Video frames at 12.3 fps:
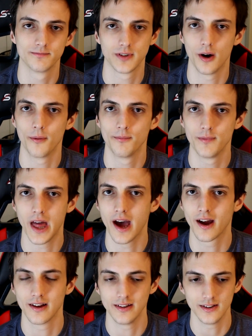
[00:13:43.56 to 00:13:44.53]
So, yeah,
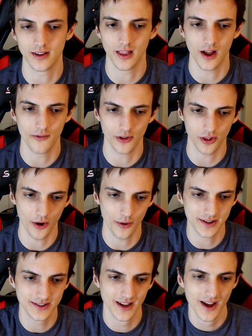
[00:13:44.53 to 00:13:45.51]
because he's in love with
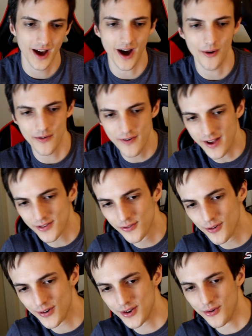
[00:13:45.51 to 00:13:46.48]
Lois. We fast
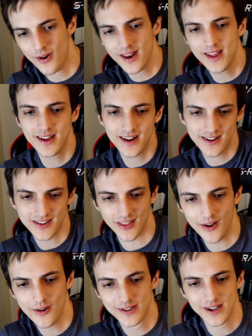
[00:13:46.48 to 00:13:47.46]
forward 20 years,
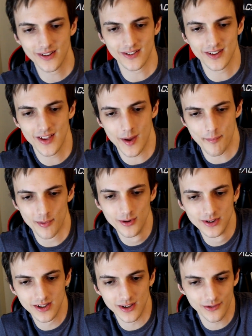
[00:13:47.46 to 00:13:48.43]
and Lois tells her son that
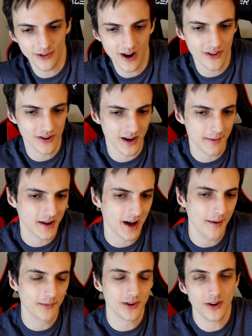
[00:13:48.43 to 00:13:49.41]
Bruce is his father, and he
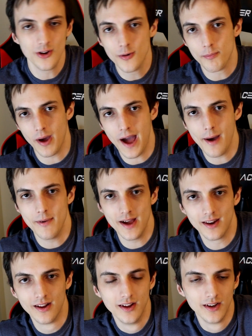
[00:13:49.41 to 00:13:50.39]
becomes the new
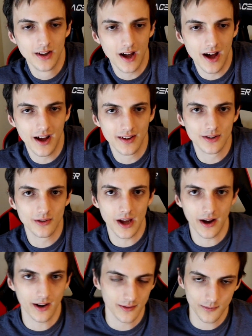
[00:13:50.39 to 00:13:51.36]
Batman. So,
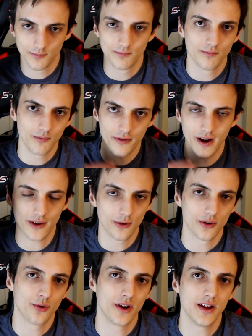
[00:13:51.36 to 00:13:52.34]
yeah, because we fast
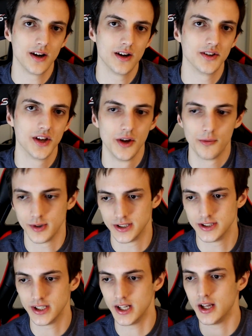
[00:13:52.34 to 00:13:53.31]
forward 20 years, we
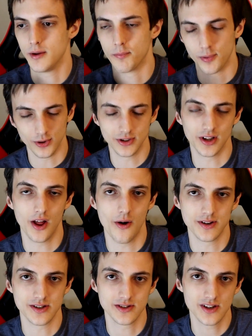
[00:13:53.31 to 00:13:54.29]
see Bruce and
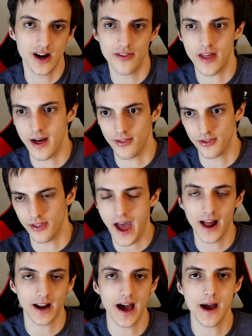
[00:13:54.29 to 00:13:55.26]
Lois' son. That
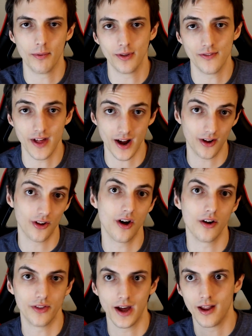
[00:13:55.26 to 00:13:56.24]
guy believed
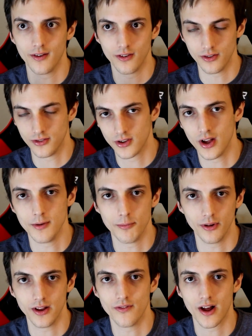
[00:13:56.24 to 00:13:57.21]
that son
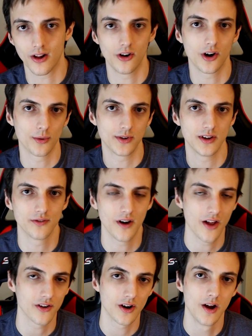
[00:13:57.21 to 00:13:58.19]
believed that Clark was his
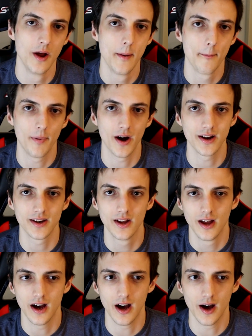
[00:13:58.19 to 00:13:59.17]
father, but
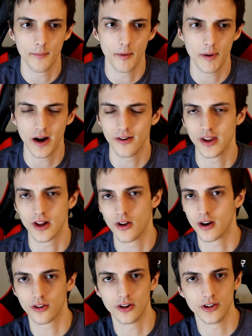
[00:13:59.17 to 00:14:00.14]
apparently
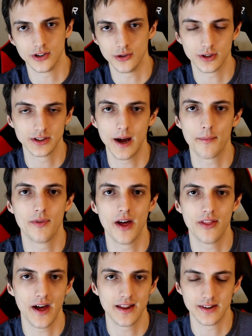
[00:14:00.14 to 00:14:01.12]
Clark learns to accept
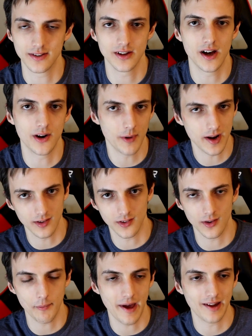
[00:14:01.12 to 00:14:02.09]
that that's his son,
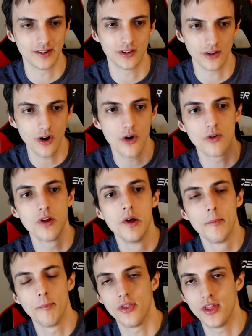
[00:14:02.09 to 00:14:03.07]
raises him as his own.
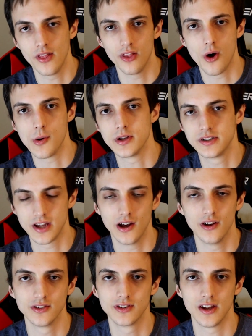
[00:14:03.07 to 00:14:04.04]
But then Lois
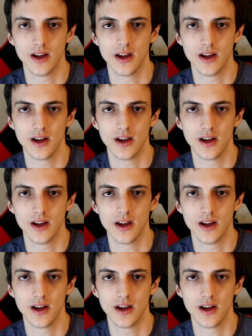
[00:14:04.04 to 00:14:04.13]
tells